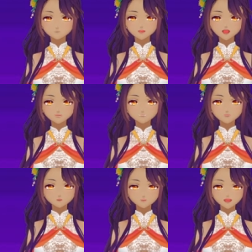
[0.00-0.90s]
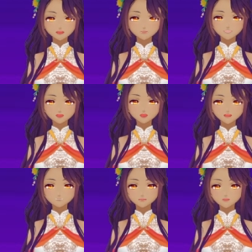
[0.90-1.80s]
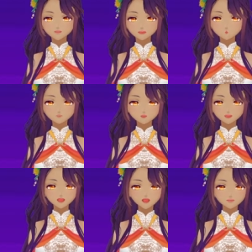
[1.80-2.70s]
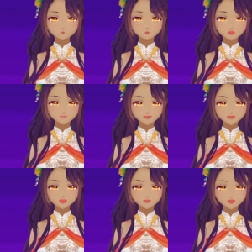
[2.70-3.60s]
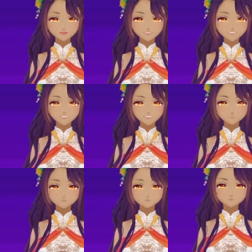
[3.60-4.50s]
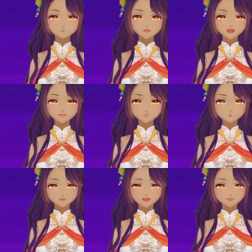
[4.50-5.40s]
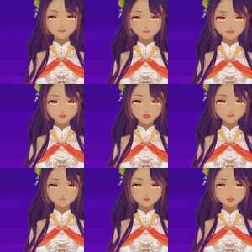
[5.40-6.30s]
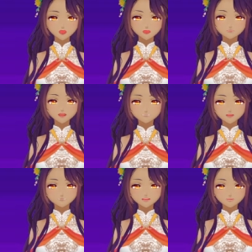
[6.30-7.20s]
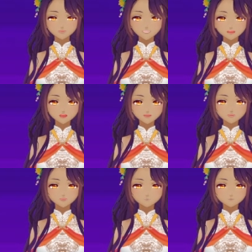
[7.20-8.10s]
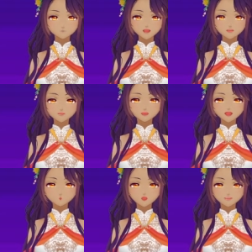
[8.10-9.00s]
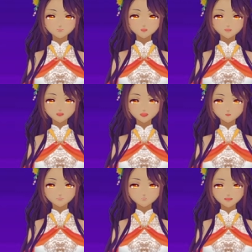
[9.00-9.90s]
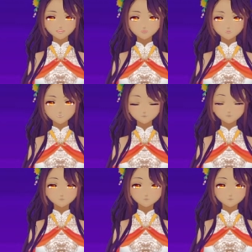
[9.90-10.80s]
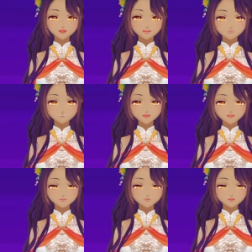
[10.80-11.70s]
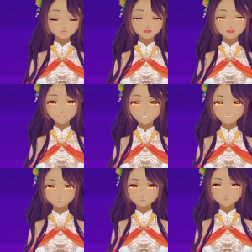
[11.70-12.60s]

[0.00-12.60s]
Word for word: I was a fool to condemn Passerine, when it was my duty to protect the people here. I have wanted nothing more than to apologize since that day, but I fear my words were too cruel to forgive. I cannot stand to meet her gaze.